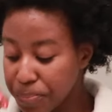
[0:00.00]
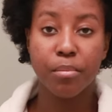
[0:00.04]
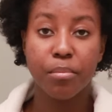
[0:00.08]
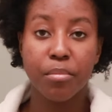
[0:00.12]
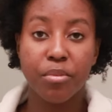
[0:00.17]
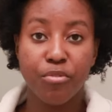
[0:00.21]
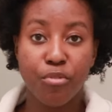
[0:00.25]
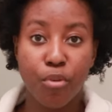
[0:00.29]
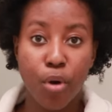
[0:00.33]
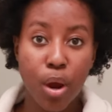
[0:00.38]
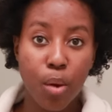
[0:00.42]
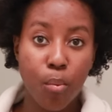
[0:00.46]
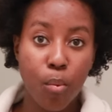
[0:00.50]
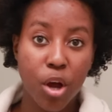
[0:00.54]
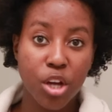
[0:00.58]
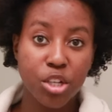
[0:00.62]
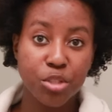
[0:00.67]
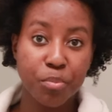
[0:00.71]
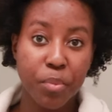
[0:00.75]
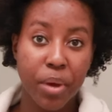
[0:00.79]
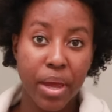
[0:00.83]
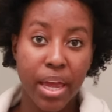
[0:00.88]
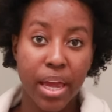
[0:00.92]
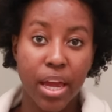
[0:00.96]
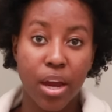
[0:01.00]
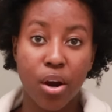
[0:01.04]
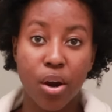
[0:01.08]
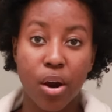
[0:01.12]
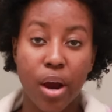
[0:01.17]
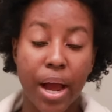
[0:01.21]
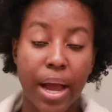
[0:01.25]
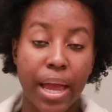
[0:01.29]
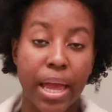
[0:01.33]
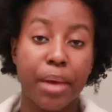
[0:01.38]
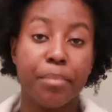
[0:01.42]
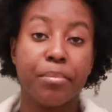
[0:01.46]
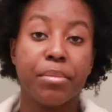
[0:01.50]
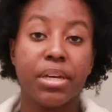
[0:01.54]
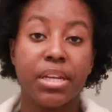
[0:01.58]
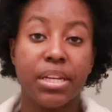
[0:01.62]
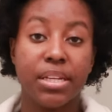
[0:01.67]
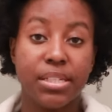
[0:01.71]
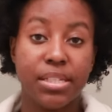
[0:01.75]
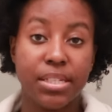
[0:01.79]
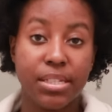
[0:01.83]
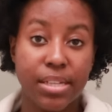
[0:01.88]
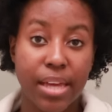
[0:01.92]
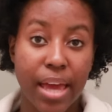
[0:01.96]
Before I wash my hair, I am
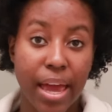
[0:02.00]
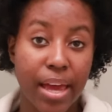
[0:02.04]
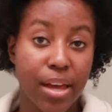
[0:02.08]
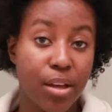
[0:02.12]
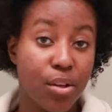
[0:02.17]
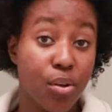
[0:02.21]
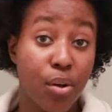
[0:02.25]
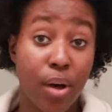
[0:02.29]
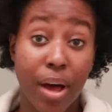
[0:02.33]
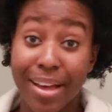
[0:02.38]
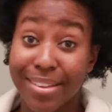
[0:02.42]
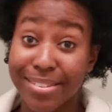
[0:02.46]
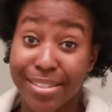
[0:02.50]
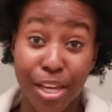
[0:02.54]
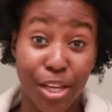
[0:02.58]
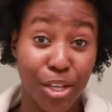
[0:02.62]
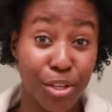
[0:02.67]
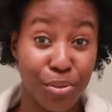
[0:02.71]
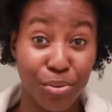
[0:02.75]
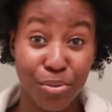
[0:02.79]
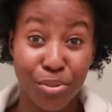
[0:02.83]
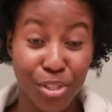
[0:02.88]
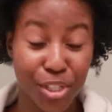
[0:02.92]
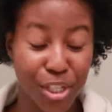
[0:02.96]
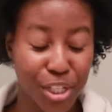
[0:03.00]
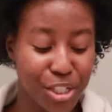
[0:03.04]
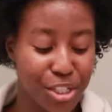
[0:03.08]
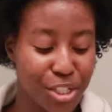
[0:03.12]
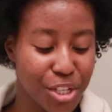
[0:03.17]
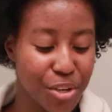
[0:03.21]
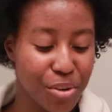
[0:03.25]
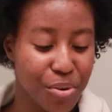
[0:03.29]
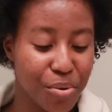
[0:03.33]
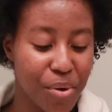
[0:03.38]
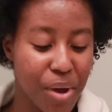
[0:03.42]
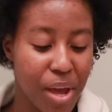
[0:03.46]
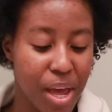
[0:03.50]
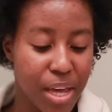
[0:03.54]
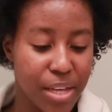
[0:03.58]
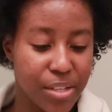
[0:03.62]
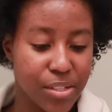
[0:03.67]
going to detangle as I usually do,